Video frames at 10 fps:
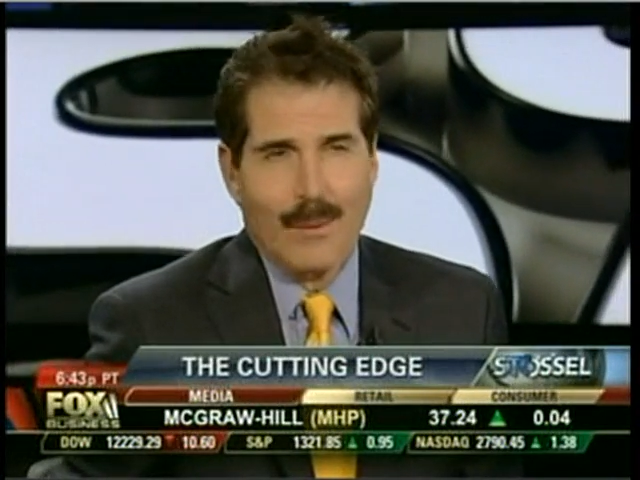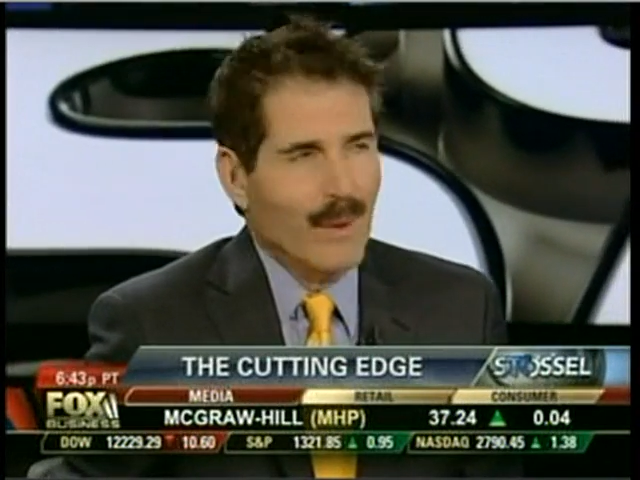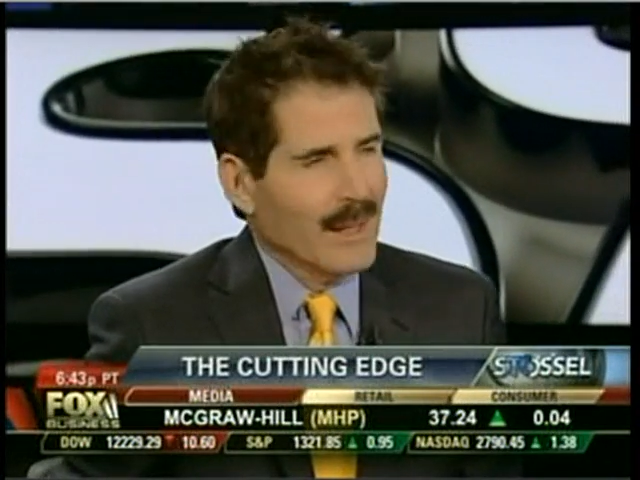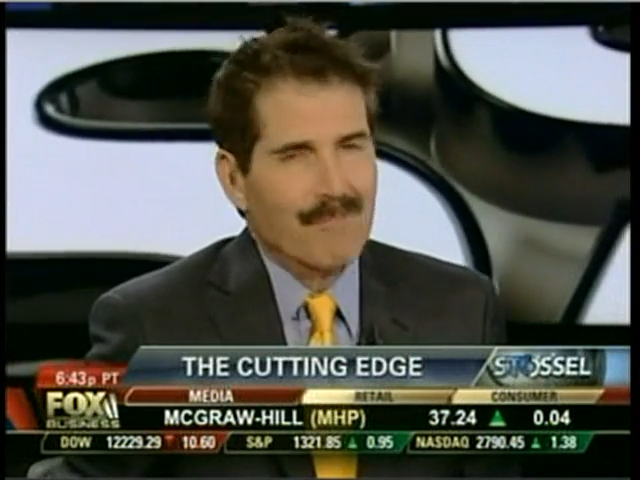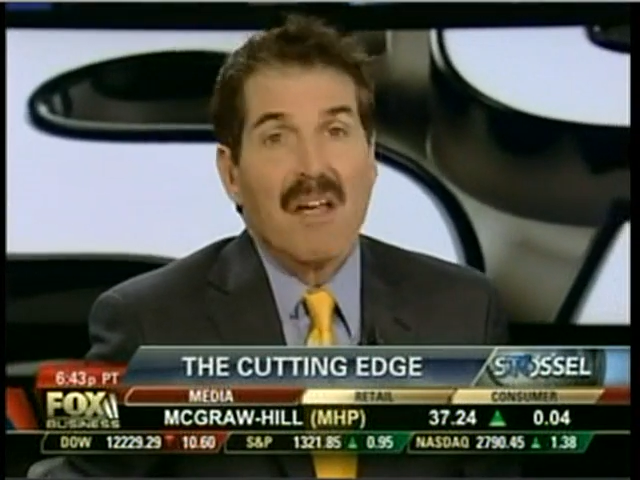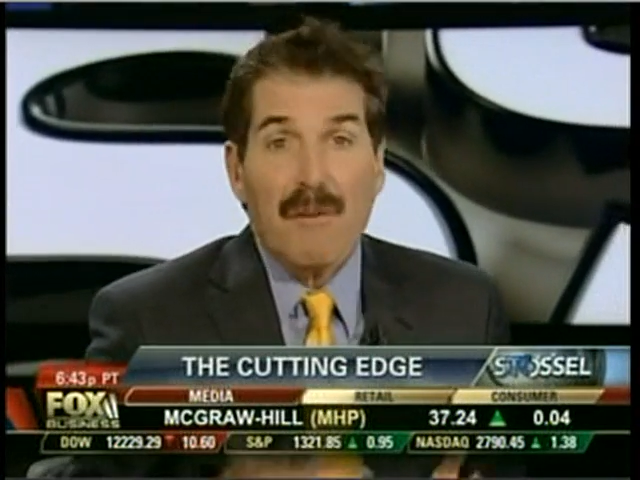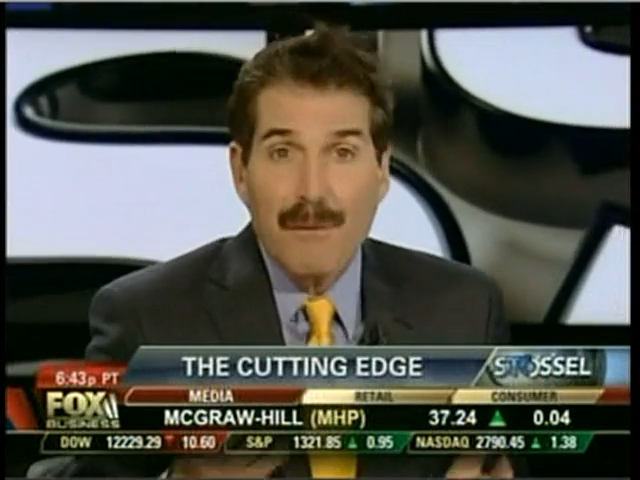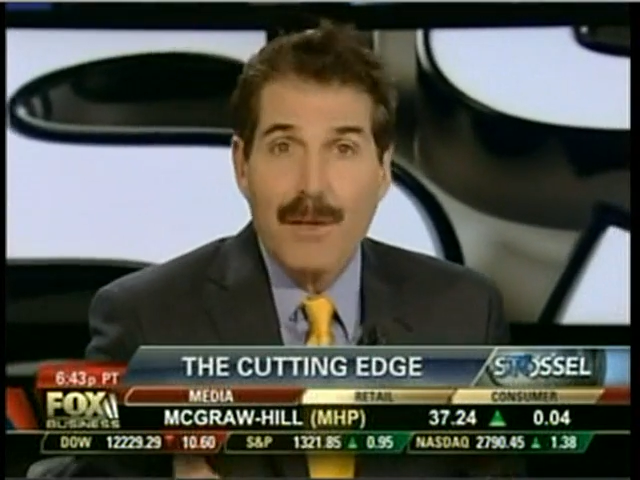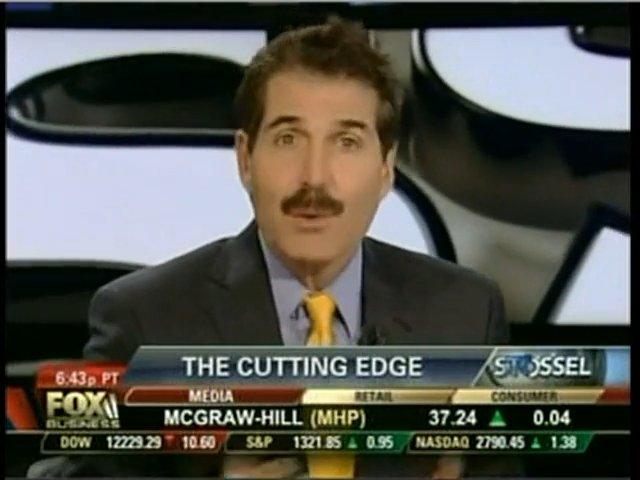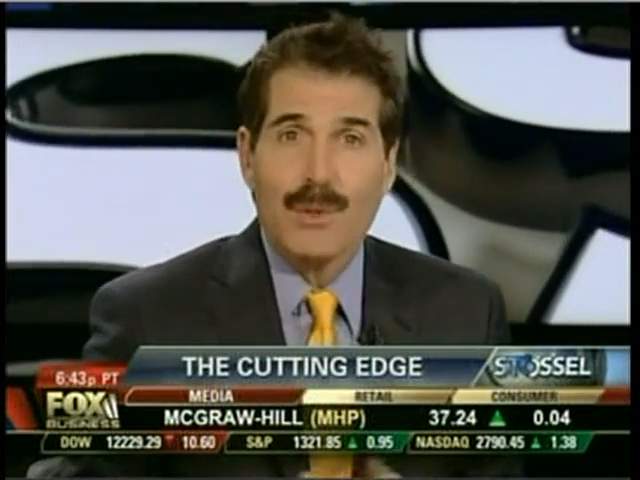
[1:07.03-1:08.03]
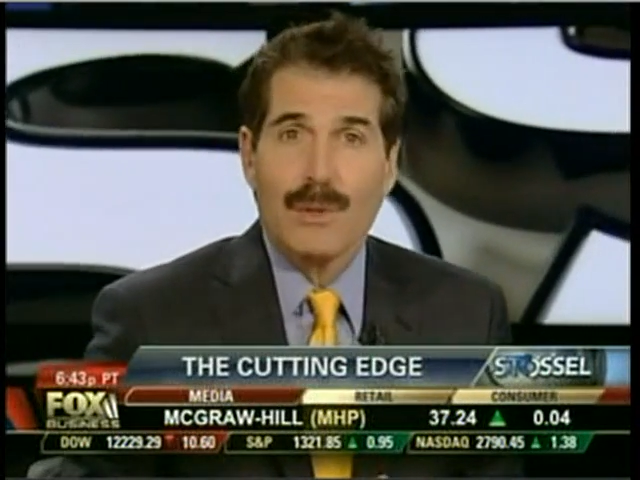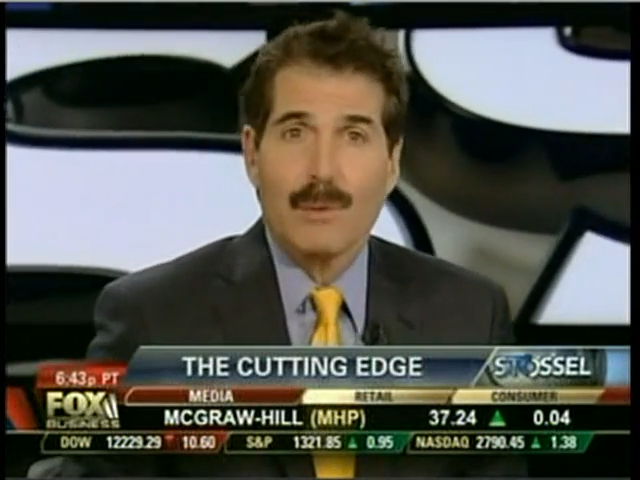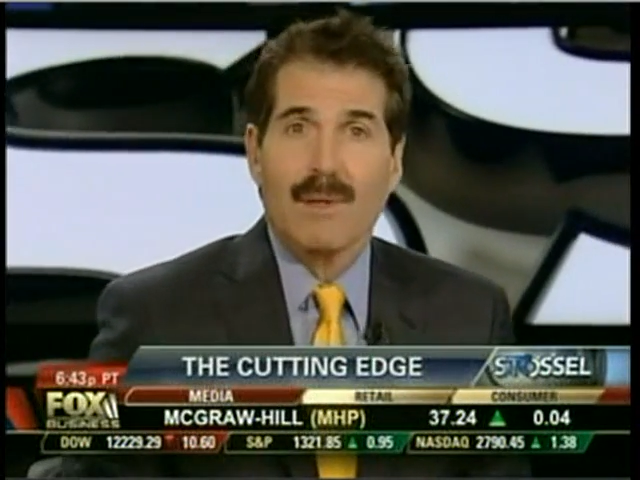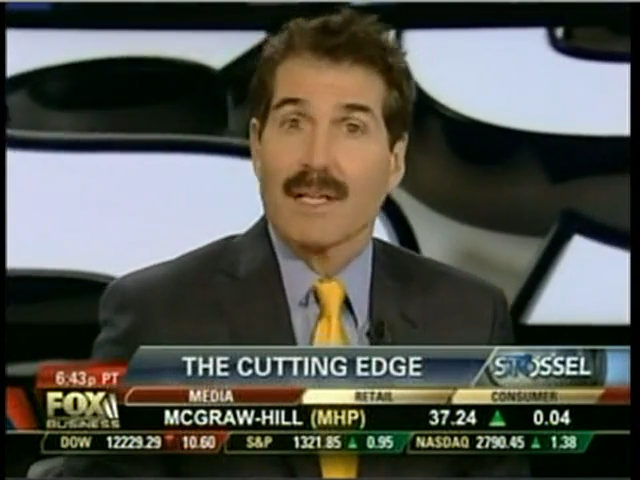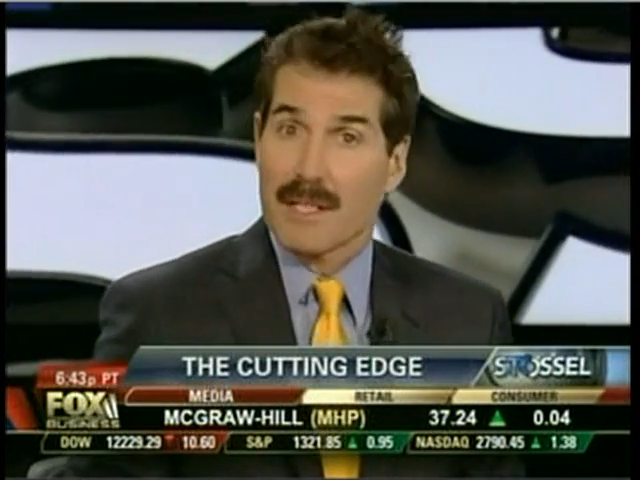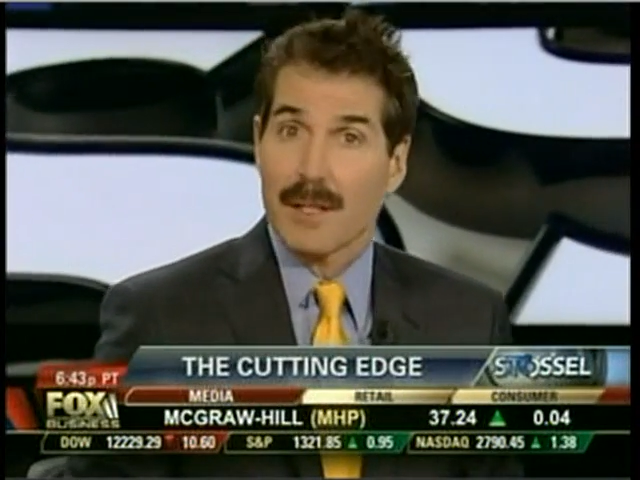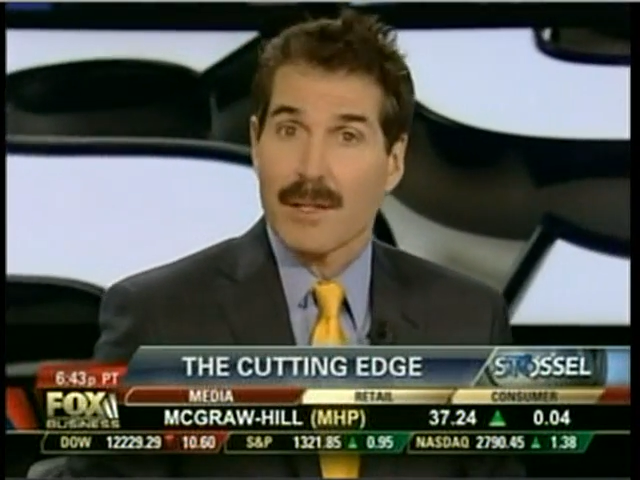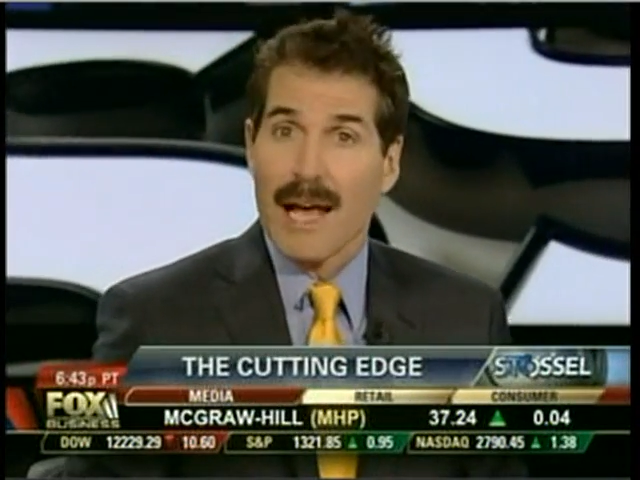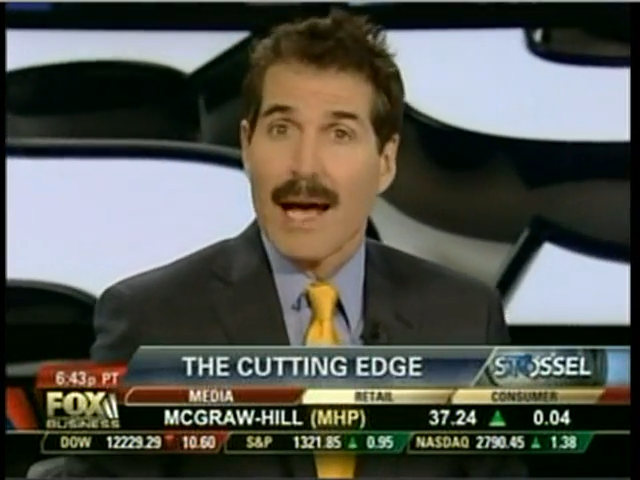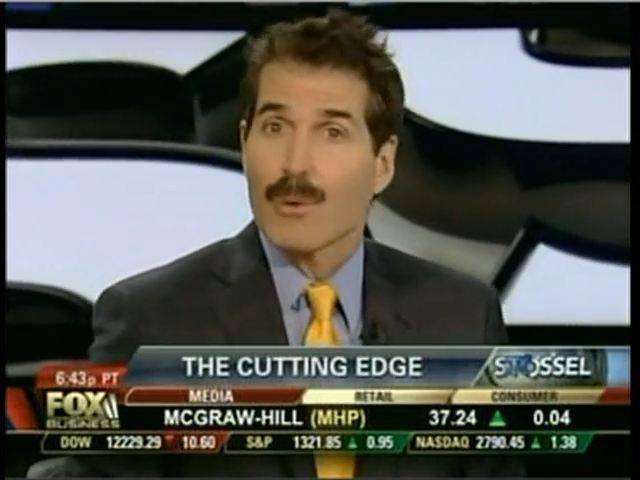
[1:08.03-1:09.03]
Well, a few do, but until
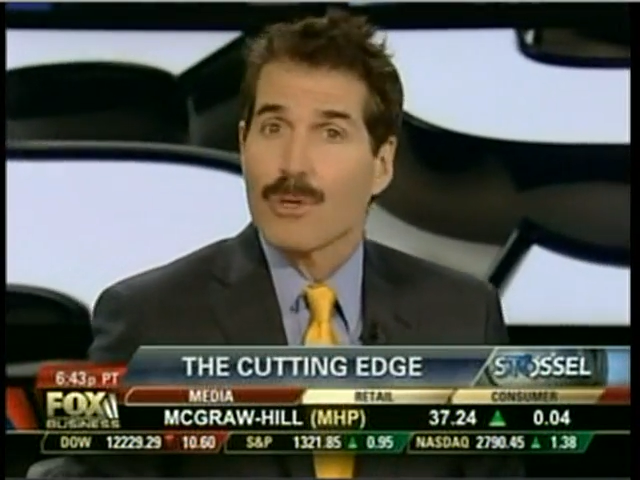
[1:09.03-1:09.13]
now,